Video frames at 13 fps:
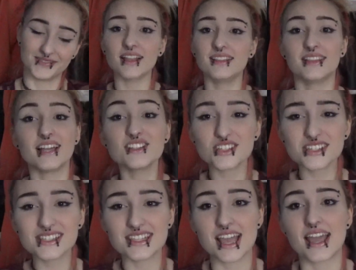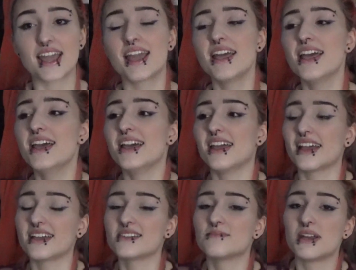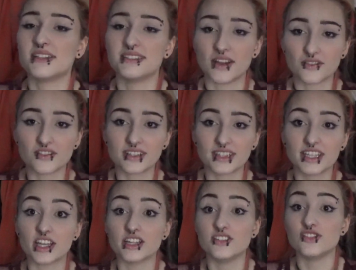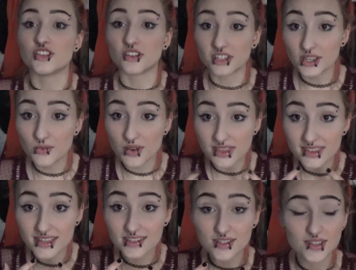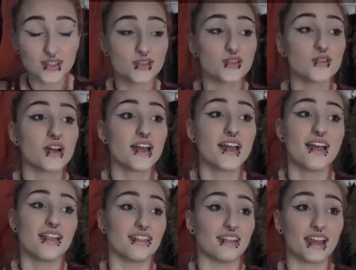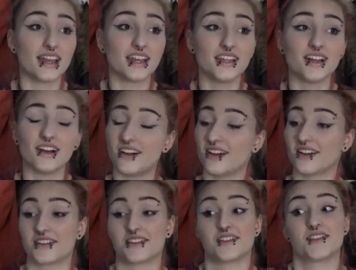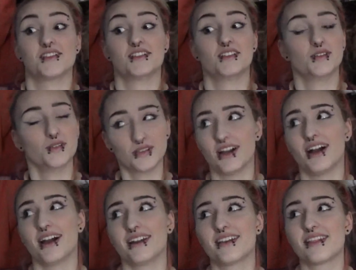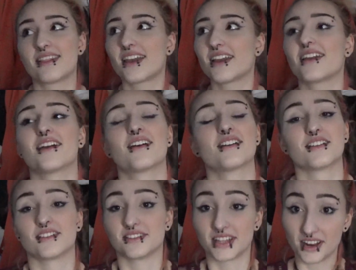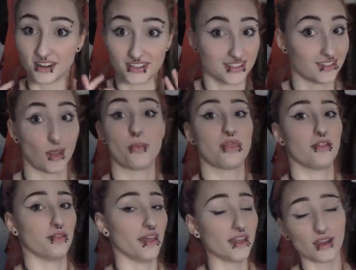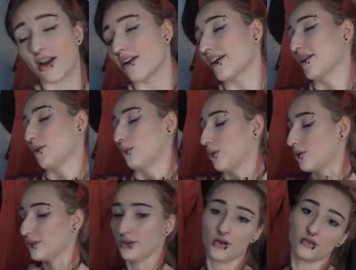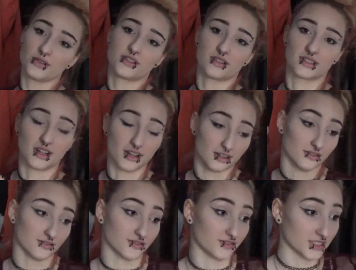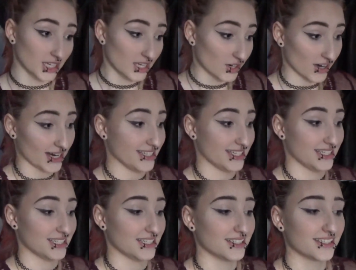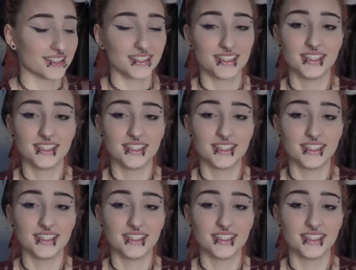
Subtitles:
Let's just say it has been definitely a journey with these two. They are, oh god, they are something. They are a roller coaster of craziness.